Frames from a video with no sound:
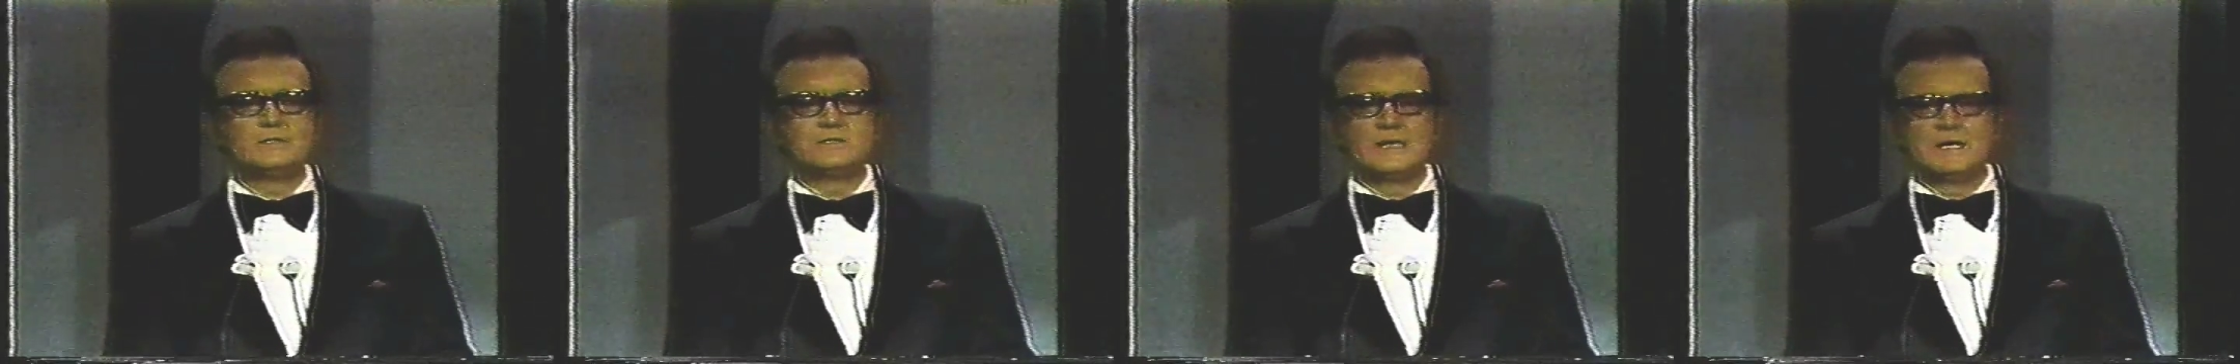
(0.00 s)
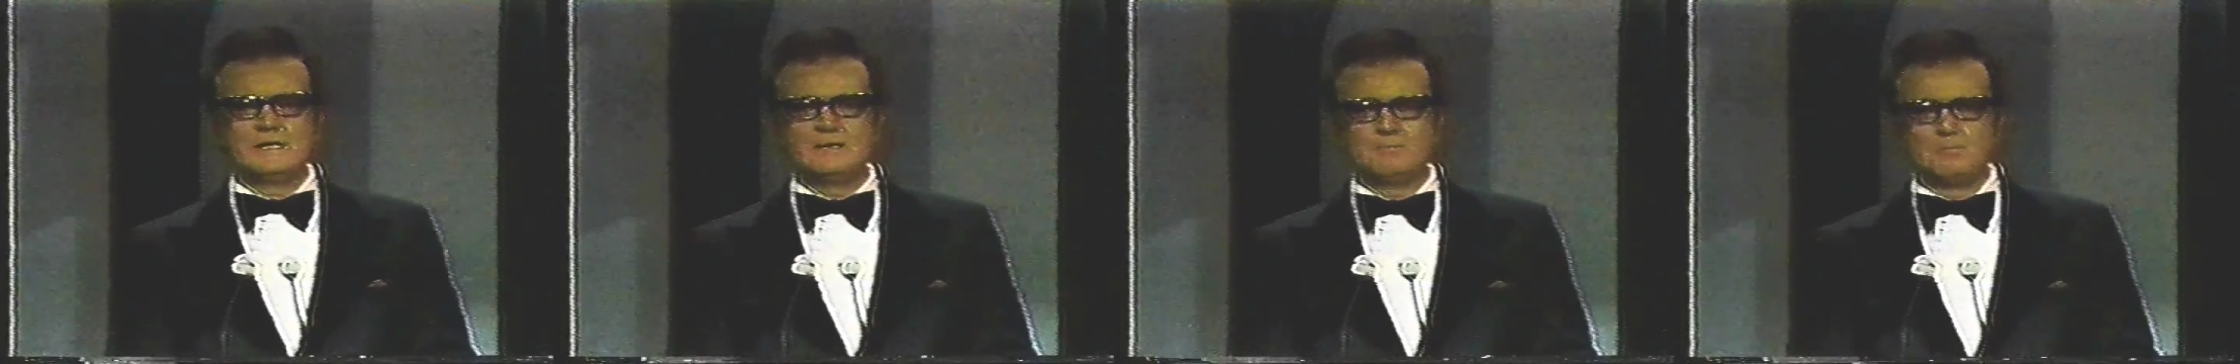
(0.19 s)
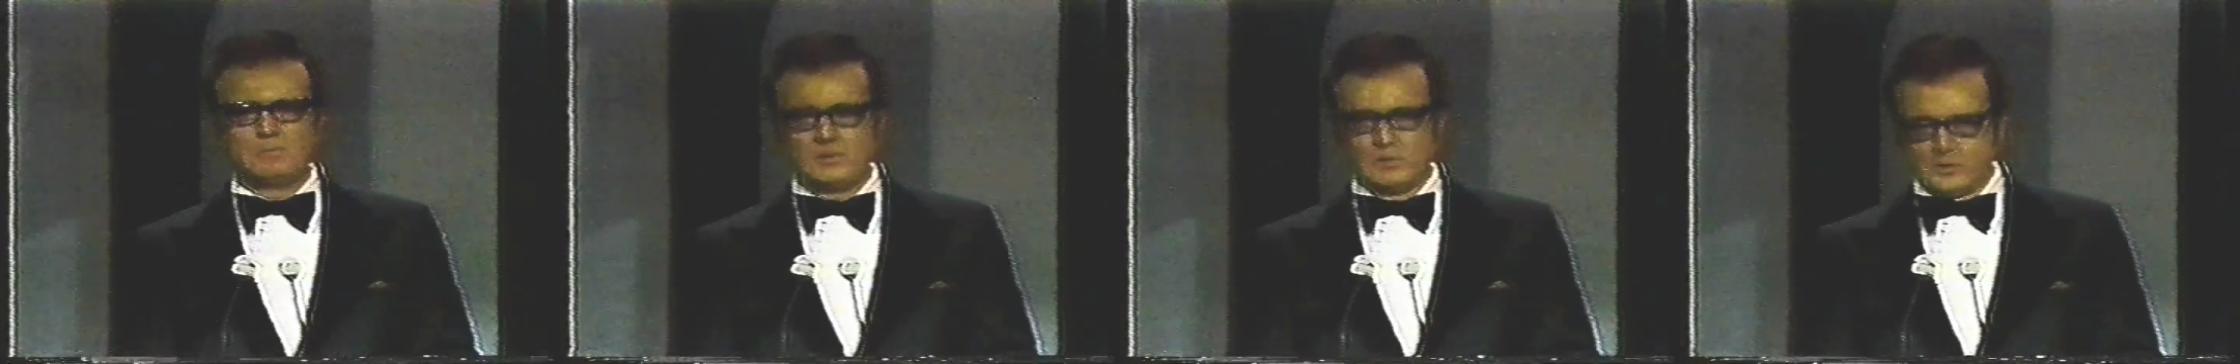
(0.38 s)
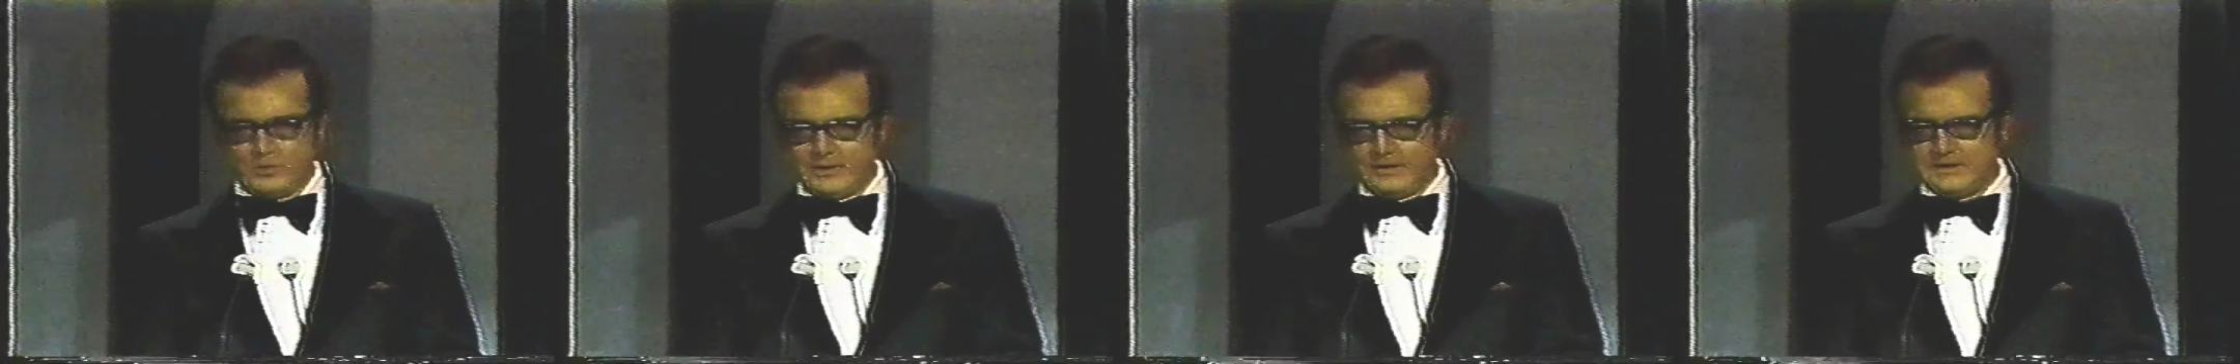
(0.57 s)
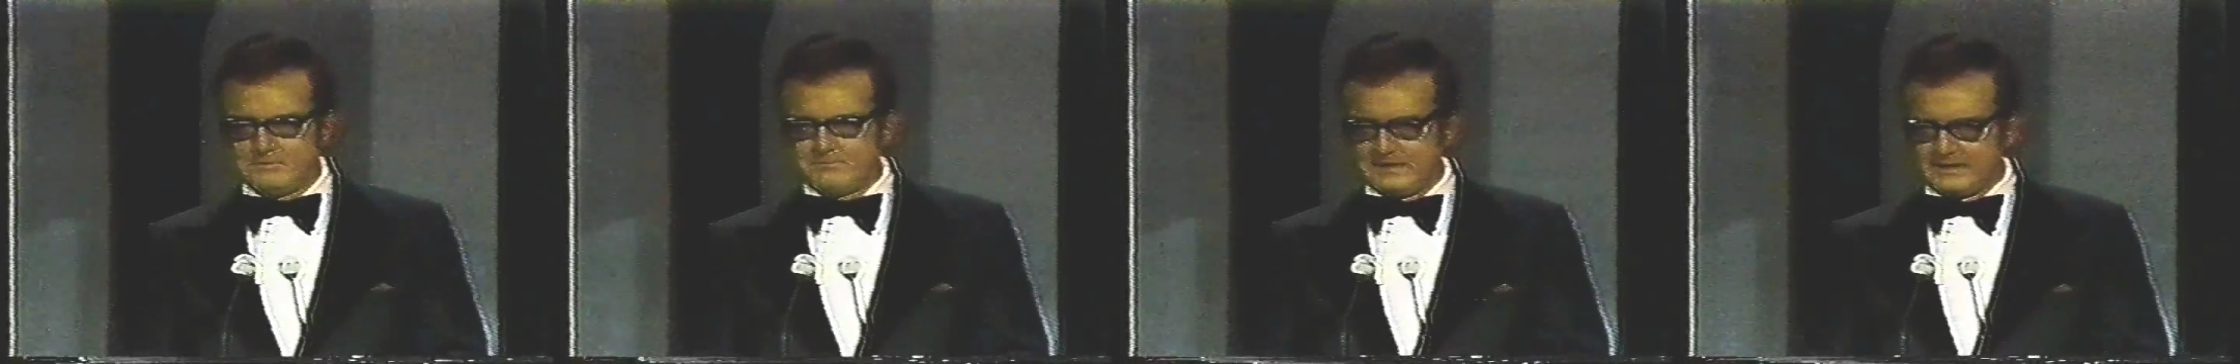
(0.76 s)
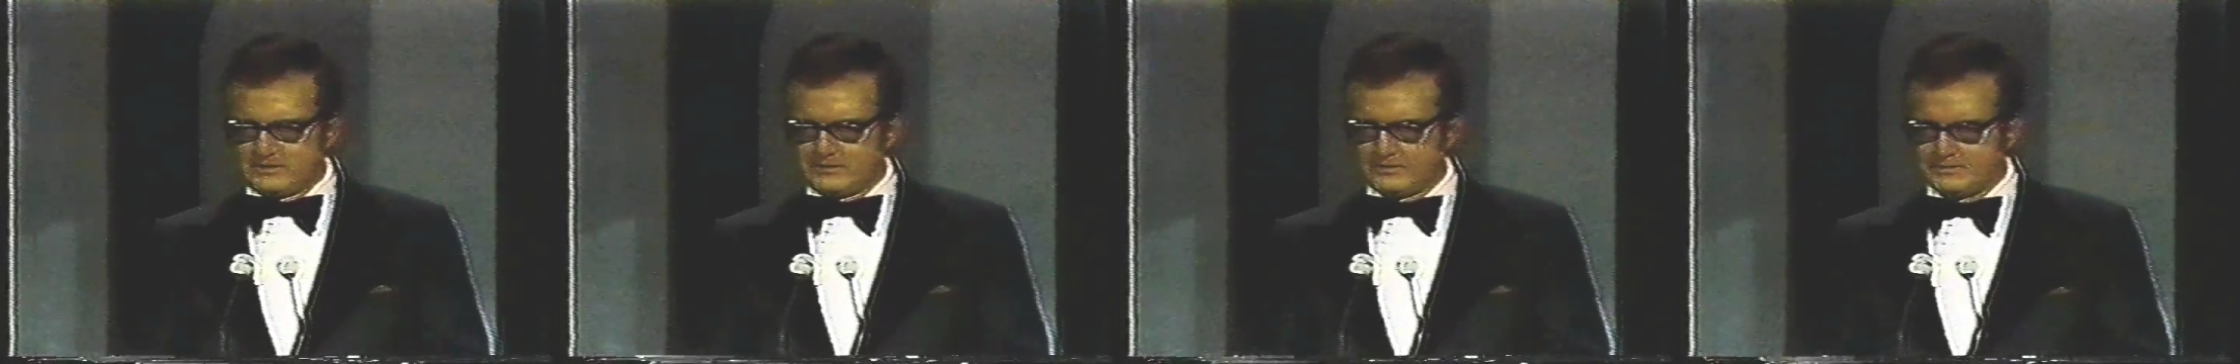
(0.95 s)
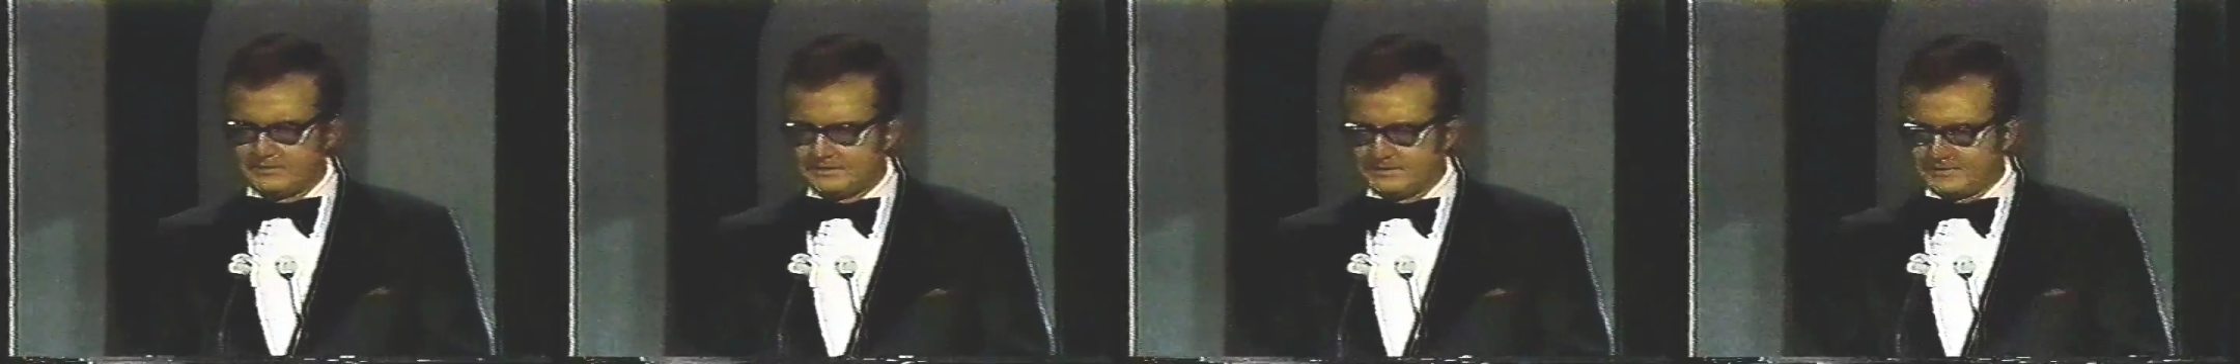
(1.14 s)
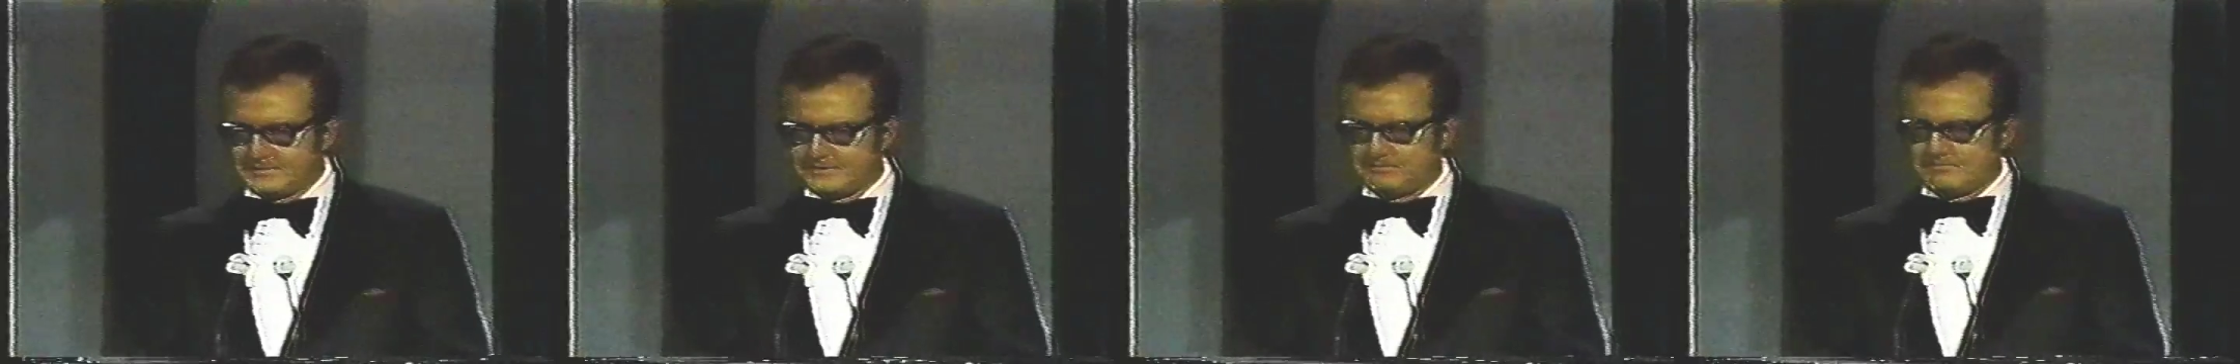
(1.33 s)
is unemployed
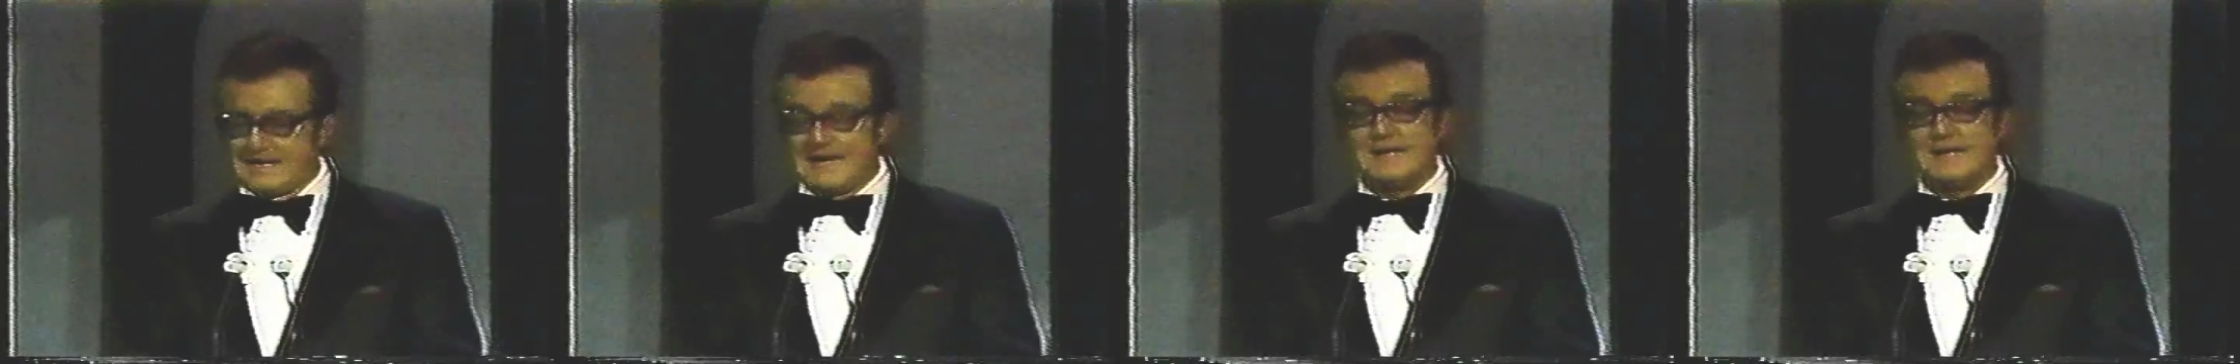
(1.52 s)
because